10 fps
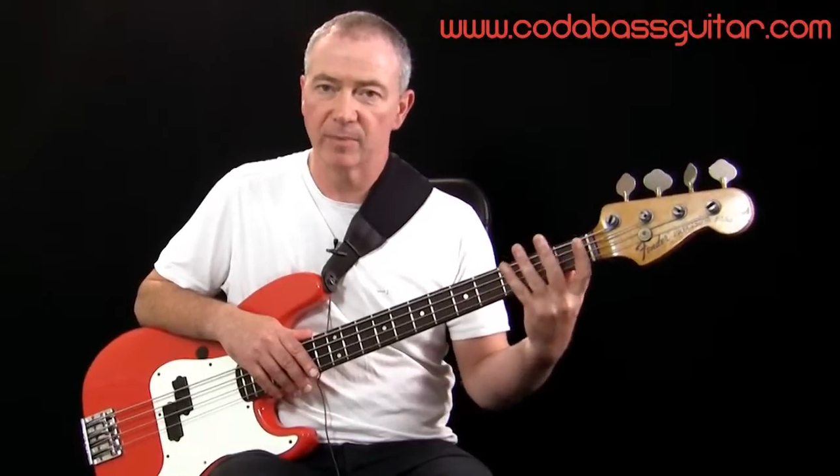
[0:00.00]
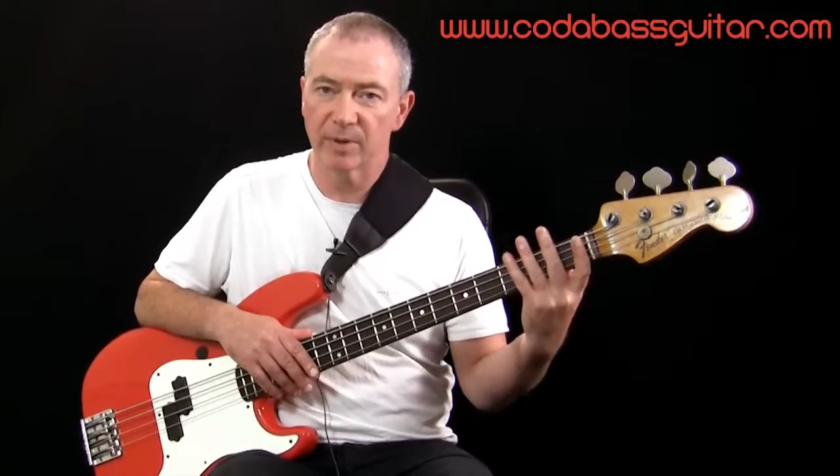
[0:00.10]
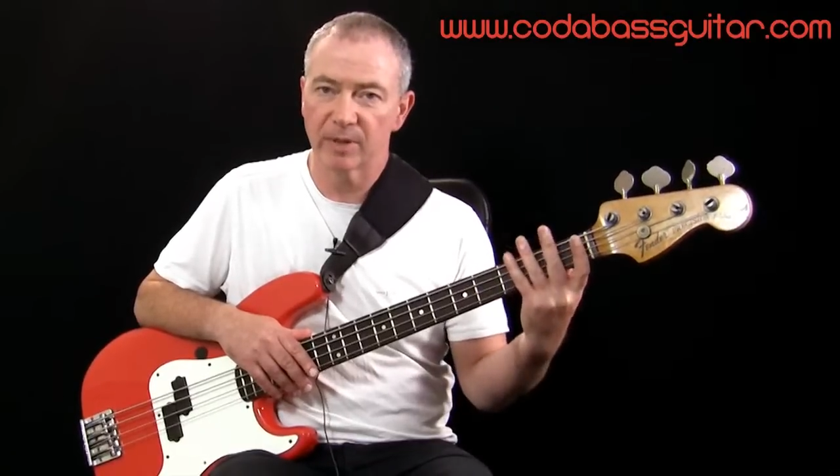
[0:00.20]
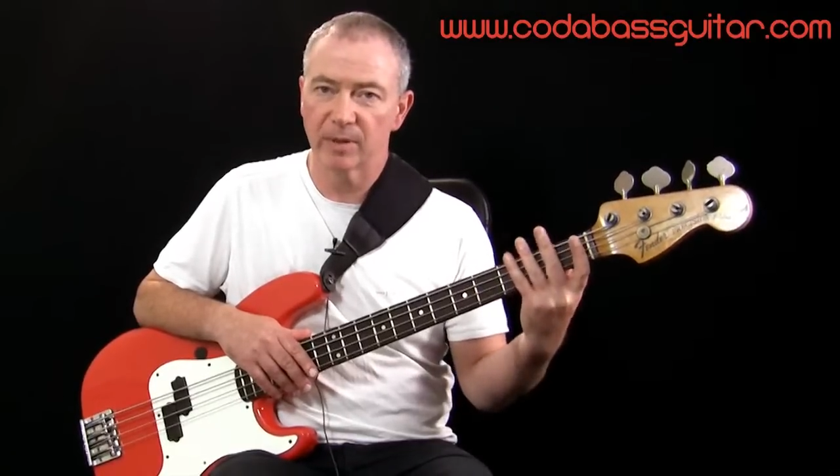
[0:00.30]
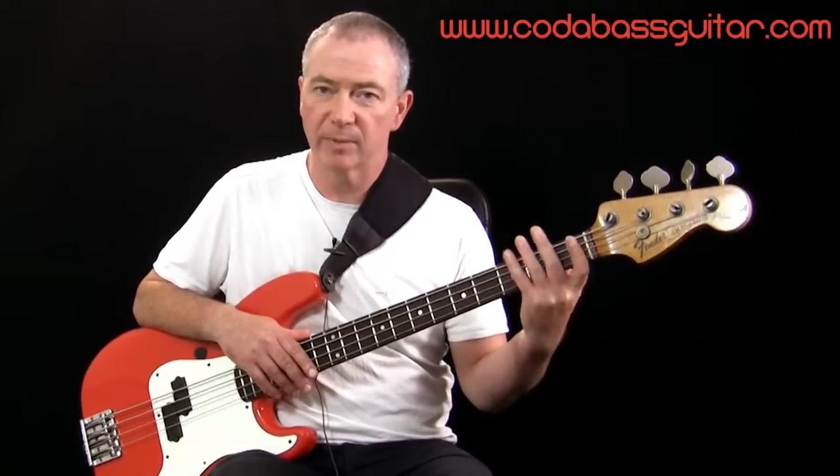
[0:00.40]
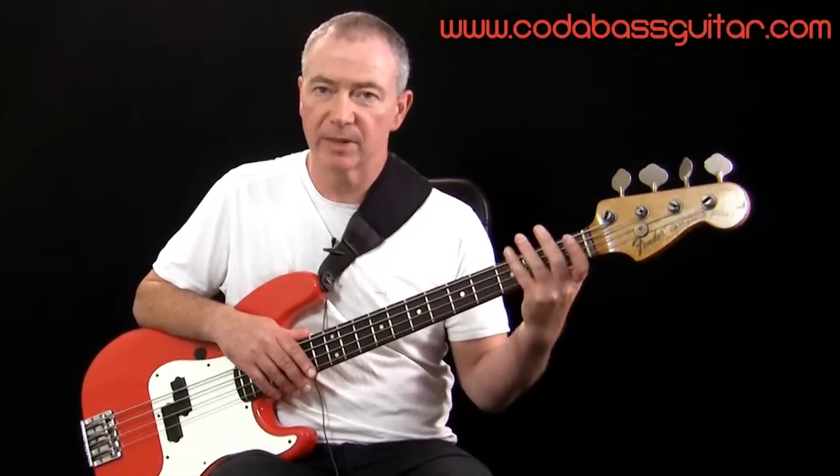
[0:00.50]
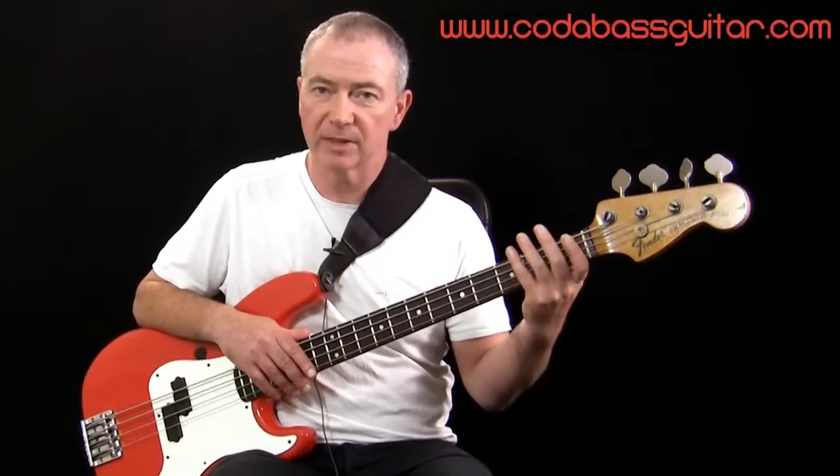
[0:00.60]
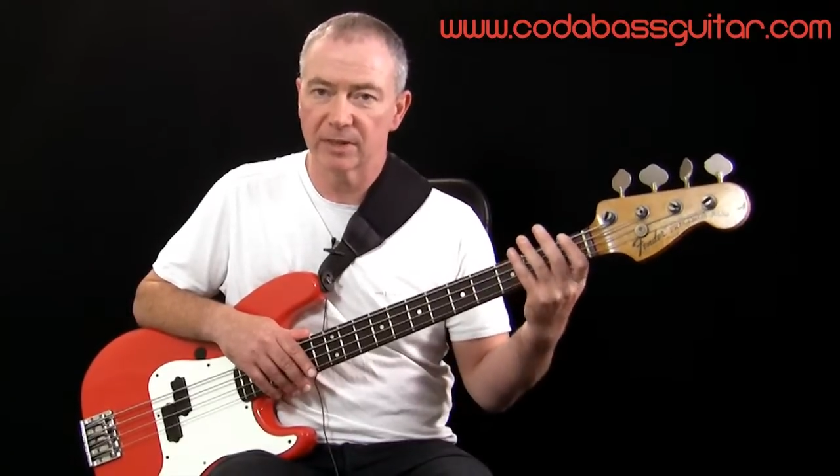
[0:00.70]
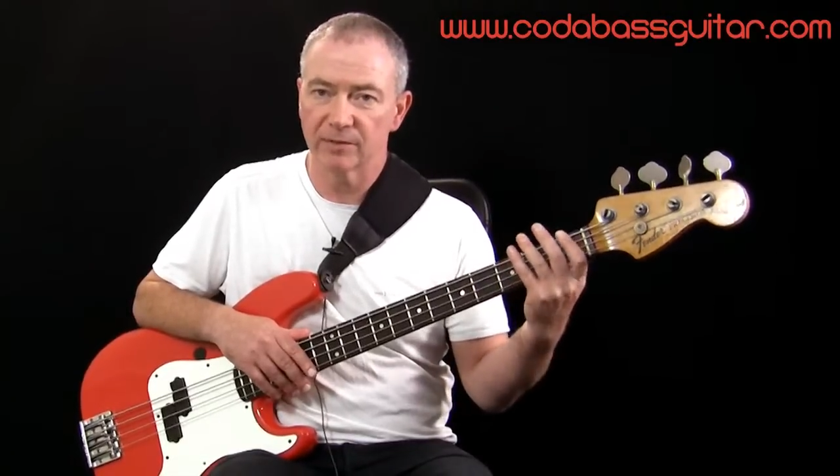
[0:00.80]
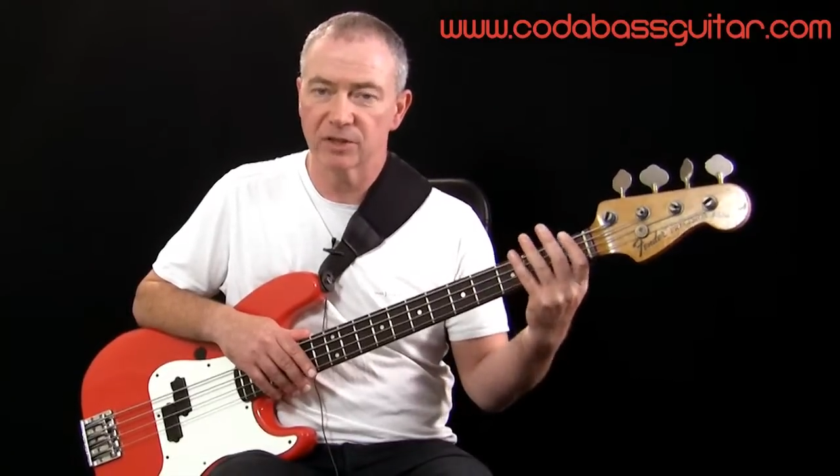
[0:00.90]
be a
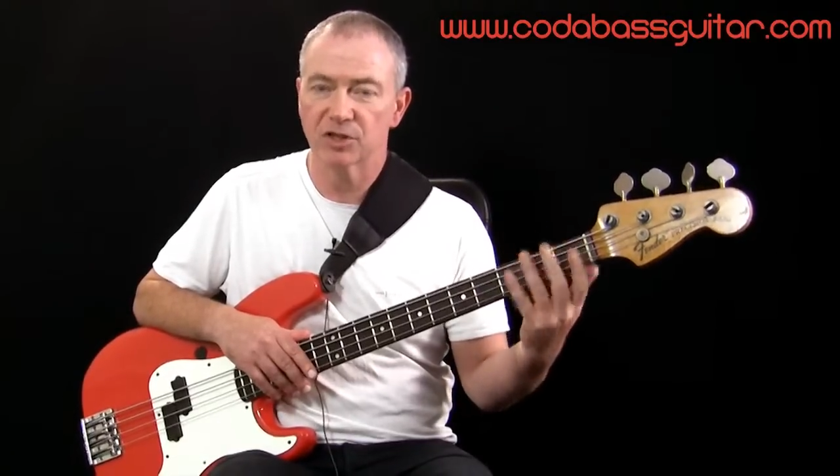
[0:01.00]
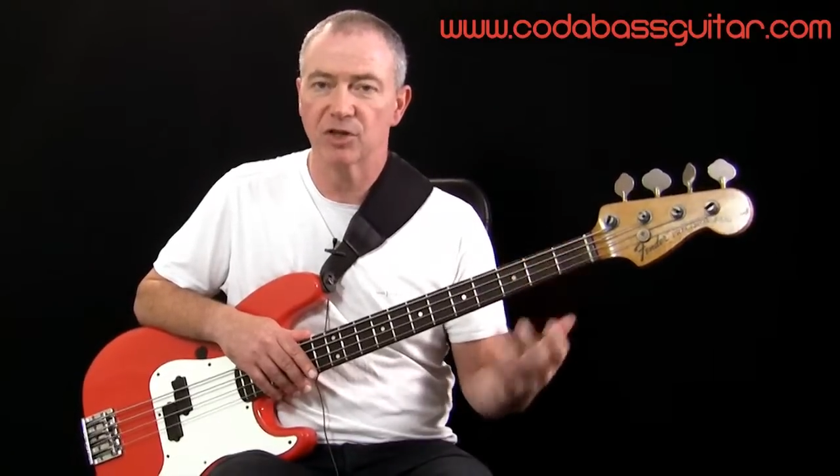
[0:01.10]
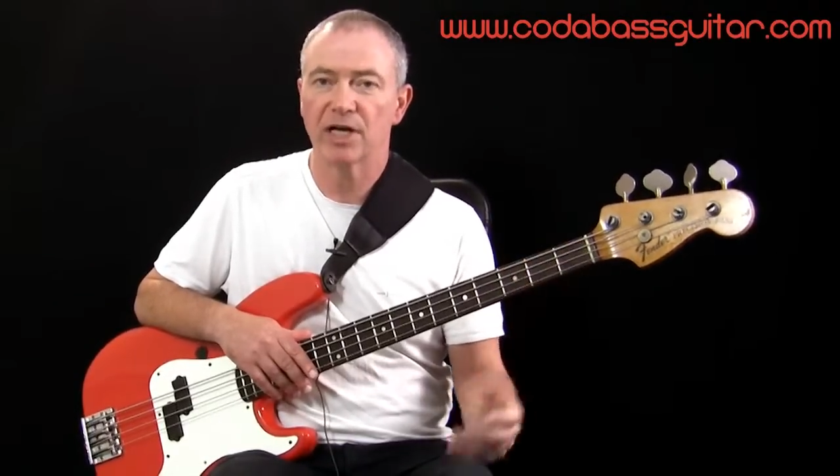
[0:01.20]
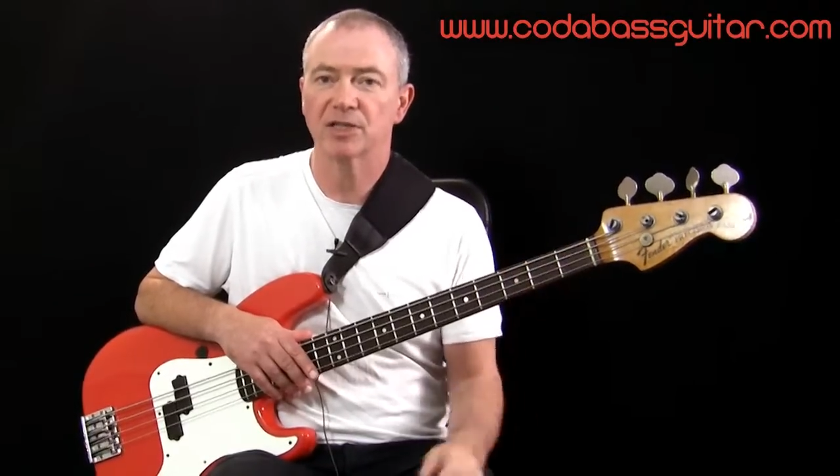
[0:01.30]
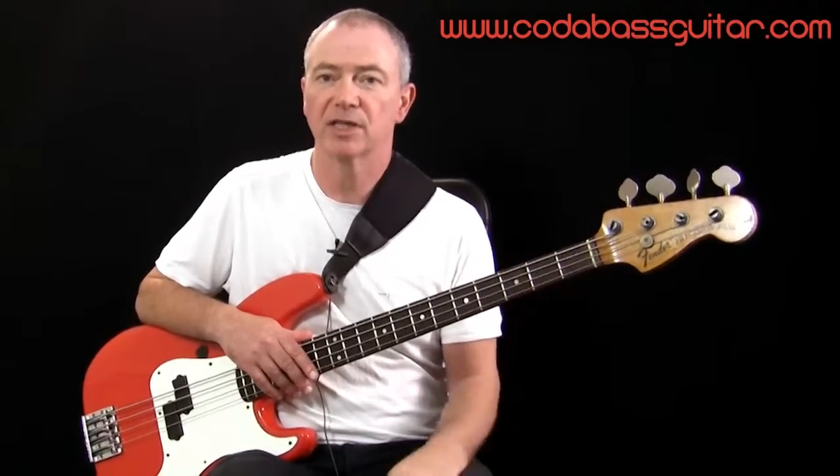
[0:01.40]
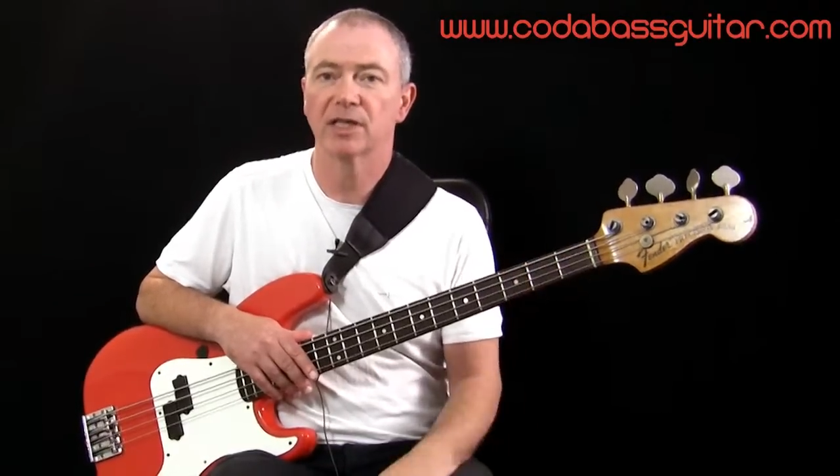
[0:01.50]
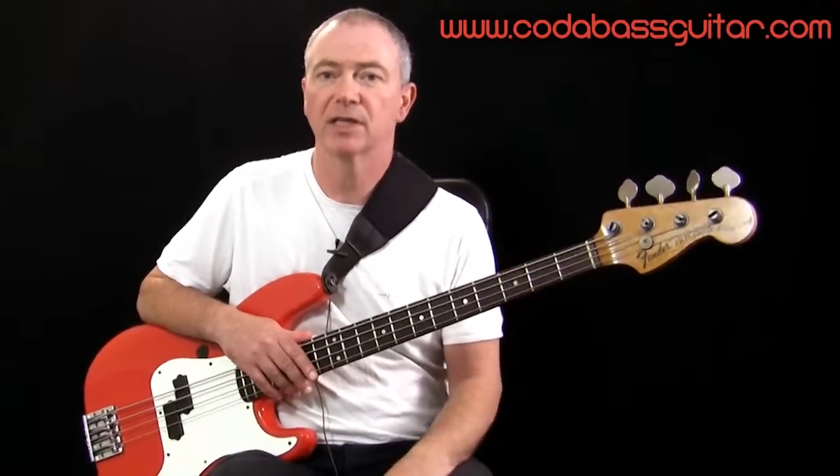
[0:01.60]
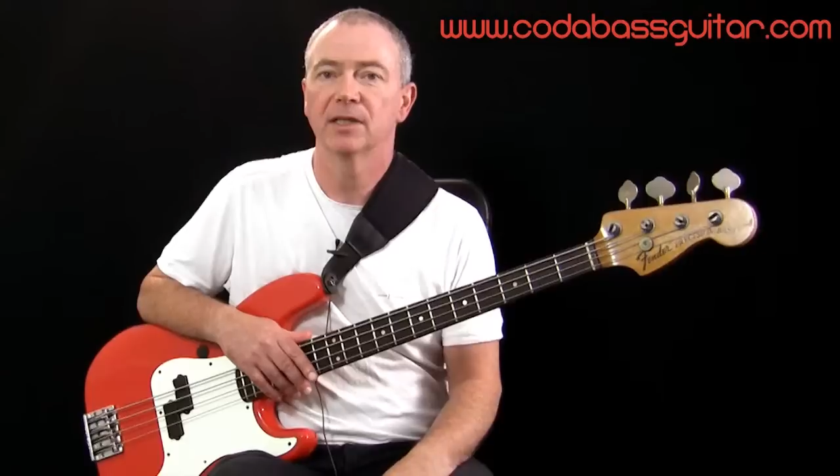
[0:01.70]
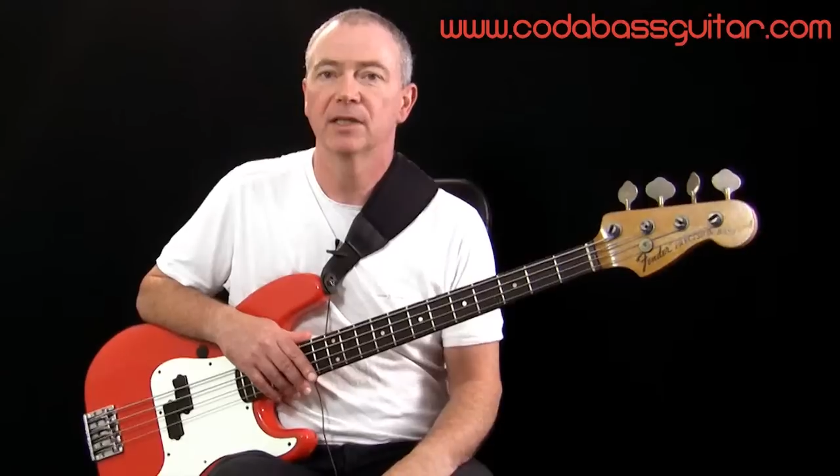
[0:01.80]
bit of a stretch here.